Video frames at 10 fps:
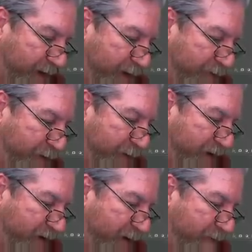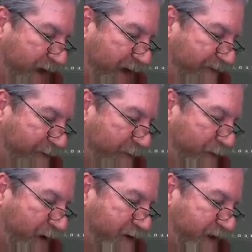interviewing alumni for a
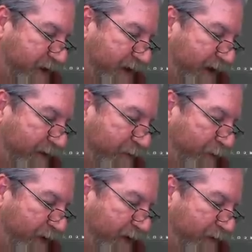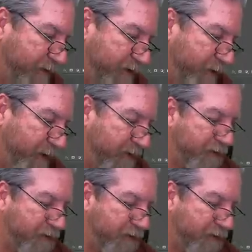project that Ringling was doing.